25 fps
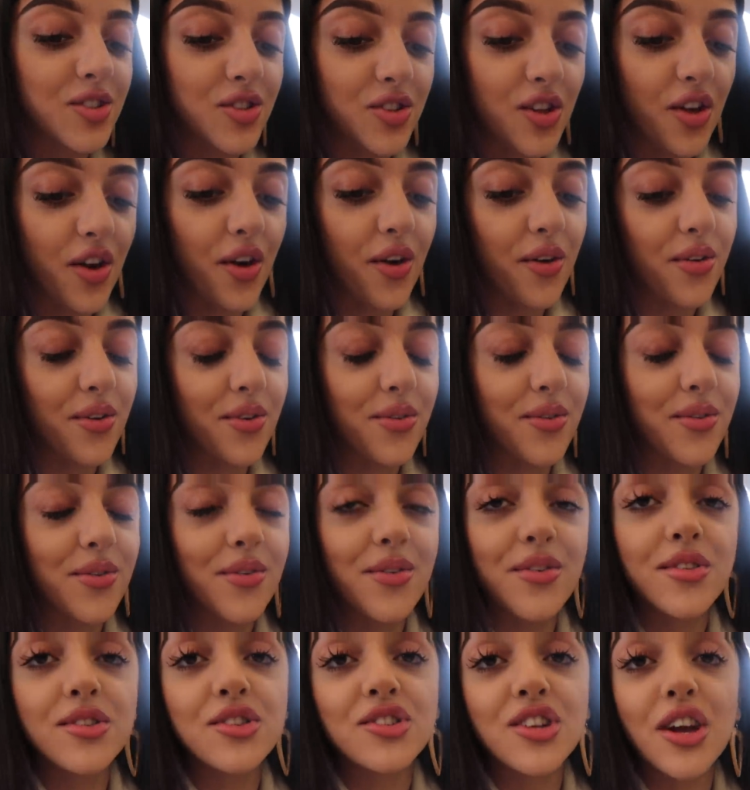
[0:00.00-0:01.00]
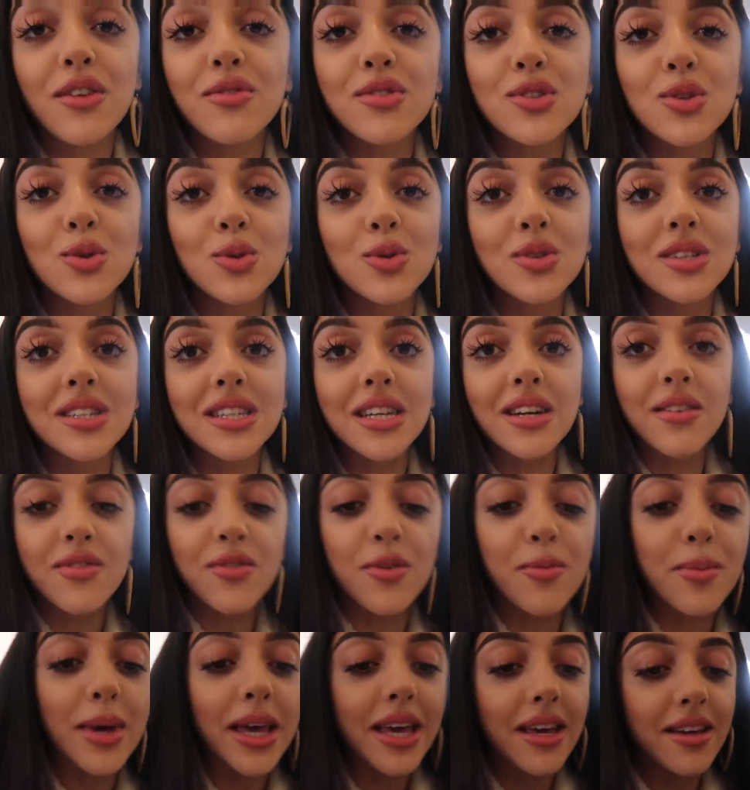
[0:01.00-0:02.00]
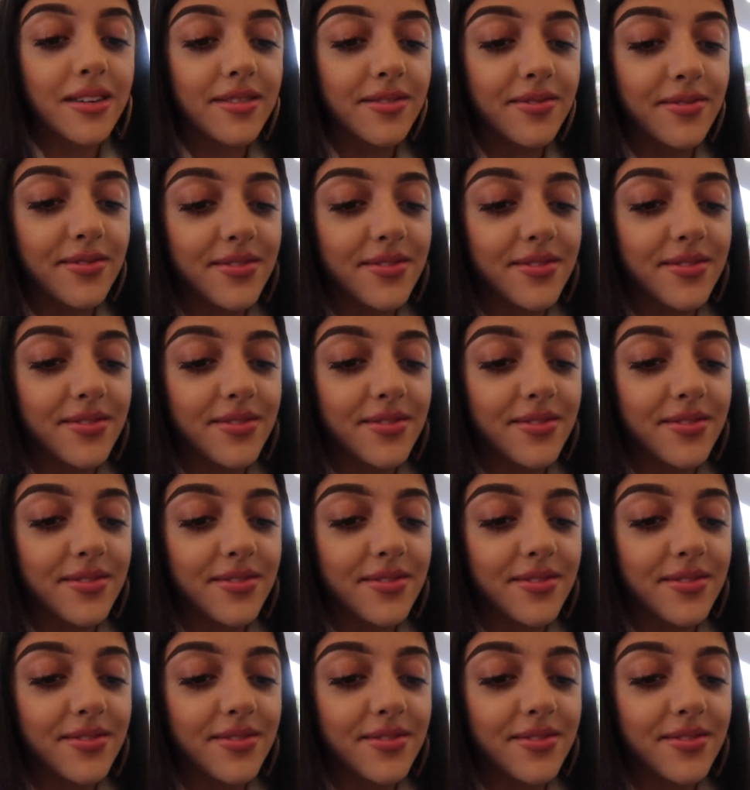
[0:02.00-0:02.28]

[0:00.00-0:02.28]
So Jeff sourced it for me.